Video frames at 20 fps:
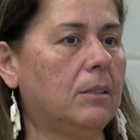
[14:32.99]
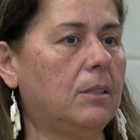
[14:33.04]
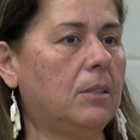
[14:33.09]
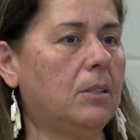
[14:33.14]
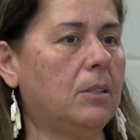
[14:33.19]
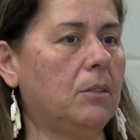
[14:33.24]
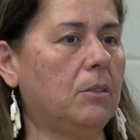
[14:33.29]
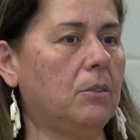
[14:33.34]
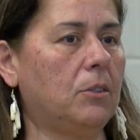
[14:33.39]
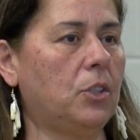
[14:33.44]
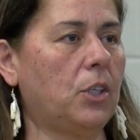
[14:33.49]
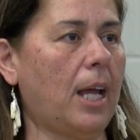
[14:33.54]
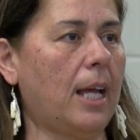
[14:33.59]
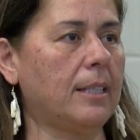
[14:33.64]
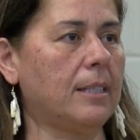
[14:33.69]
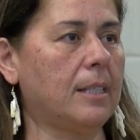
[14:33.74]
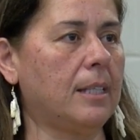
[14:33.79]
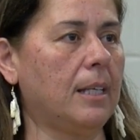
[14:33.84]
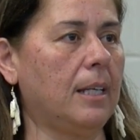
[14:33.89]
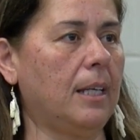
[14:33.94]
to
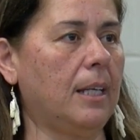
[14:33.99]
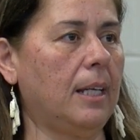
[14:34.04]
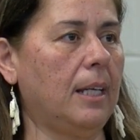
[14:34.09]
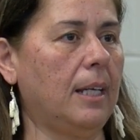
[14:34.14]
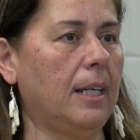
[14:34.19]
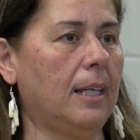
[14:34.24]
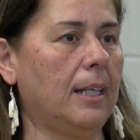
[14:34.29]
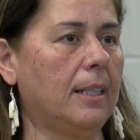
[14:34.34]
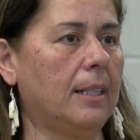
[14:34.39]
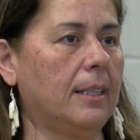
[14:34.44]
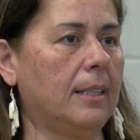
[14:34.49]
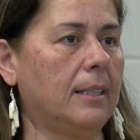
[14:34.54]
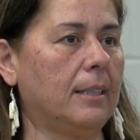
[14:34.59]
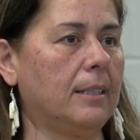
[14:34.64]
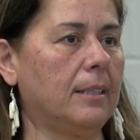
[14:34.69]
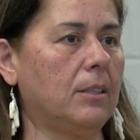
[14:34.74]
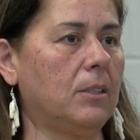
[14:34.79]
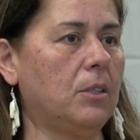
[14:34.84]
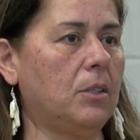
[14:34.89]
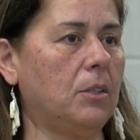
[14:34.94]
Jesse,
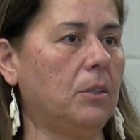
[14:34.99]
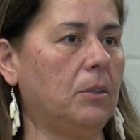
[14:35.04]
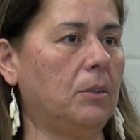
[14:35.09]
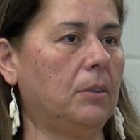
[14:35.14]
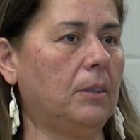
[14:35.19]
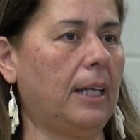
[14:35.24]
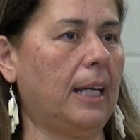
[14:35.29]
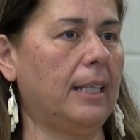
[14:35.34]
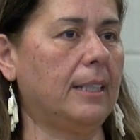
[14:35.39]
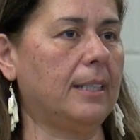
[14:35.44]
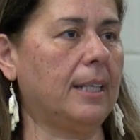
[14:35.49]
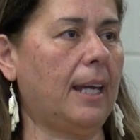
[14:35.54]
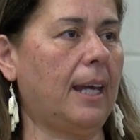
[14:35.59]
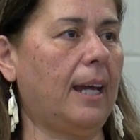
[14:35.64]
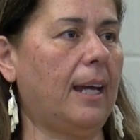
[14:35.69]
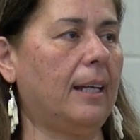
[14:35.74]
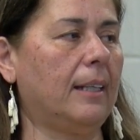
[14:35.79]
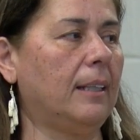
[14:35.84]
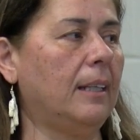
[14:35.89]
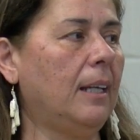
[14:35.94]
and to
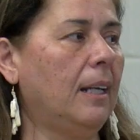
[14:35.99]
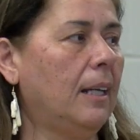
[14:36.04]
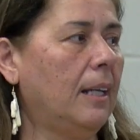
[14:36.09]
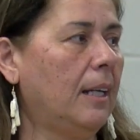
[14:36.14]
Gaetan,